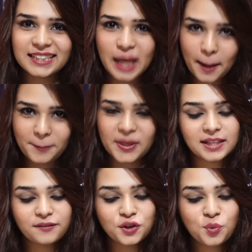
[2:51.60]
Yup,
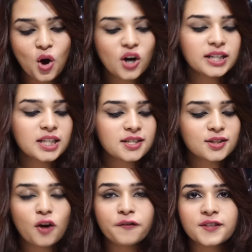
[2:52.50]
if you want
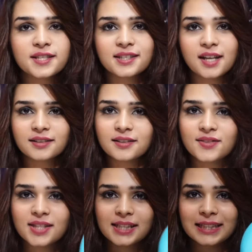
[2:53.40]
soft, seductive,
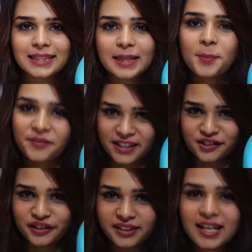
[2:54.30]
silky
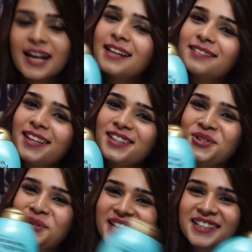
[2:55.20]
perfection, then
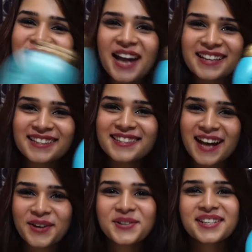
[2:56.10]
you can try this
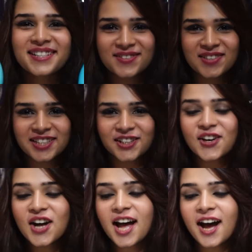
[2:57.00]
out this winter.
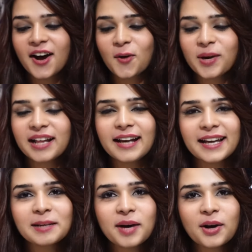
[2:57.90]
What I
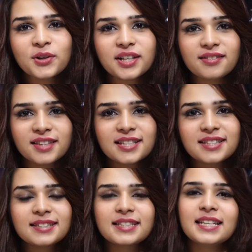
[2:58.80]
like about this
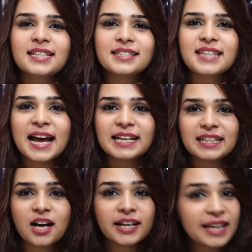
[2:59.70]
is that,
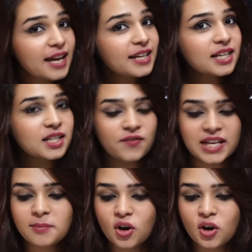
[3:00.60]
again, it is very